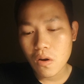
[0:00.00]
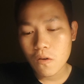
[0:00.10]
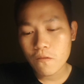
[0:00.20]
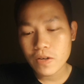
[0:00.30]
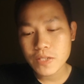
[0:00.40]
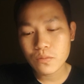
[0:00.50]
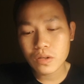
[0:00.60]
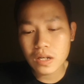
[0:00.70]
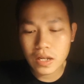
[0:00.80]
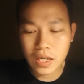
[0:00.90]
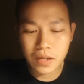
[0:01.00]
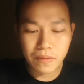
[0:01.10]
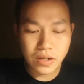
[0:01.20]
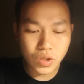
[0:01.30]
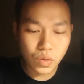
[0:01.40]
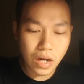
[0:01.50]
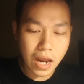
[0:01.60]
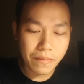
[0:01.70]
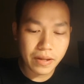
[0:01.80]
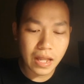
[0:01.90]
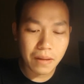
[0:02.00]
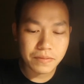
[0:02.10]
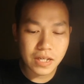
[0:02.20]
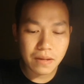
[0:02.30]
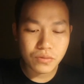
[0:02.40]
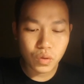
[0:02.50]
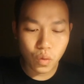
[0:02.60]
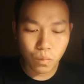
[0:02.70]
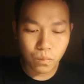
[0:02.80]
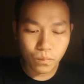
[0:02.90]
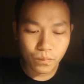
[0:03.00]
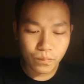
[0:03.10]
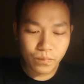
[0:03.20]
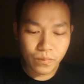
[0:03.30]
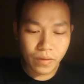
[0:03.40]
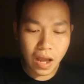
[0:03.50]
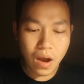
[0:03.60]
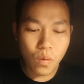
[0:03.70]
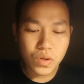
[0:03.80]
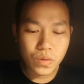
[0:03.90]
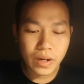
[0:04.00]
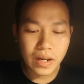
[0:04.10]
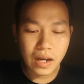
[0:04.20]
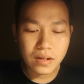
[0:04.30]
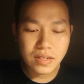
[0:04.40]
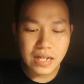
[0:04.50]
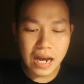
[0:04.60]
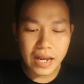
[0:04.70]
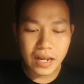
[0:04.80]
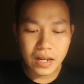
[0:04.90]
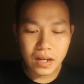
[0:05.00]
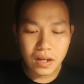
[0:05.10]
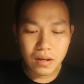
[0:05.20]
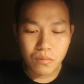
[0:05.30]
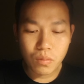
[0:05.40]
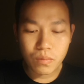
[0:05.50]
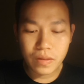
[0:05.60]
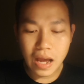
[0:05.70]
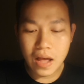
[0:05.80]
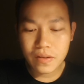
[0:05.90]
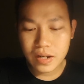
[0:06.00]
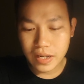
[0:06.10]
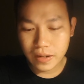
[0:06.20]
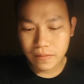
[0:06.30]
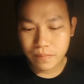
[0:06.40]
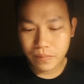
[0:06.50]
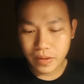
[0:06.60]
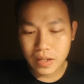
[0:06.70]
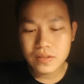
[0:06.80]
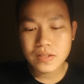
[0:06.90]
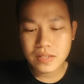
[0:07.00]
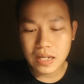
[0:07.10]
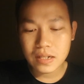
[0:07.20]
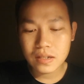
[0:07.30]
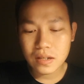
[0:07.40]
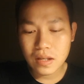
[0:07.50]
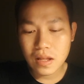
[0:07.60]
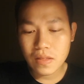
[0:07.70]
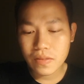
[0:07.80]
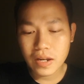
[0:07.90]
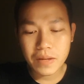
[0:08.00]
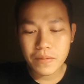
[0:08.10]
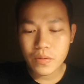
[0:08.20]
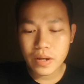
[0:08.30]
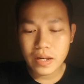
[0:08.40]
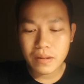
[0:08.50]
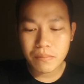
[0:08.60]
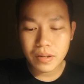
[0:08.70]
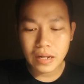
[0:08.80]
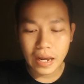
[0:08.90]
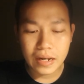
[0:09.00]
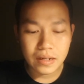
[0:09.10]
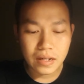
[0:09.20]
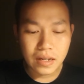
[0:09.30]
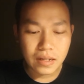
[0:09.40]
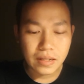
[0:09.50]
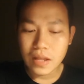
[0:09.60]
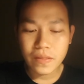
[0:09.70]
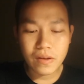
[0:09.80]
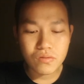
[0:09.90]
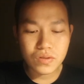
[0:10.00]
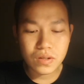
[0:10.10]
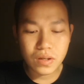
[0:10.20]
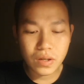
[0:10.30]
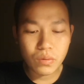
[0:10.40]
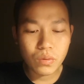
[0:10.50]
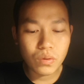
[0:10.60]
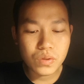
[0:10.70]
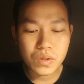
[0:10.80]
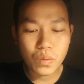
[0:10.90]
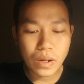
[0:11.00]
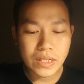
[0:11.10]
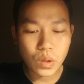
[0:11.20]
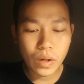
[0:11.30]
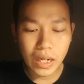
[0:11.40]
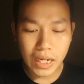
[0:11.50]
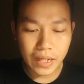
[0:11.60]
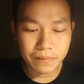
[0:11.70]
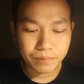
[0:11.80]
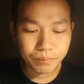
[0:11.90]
of fast food if I don't have enough time to cook. I was reading a diet book the other day. It said that if you eat meat and nothing else, you will lose weight quickly.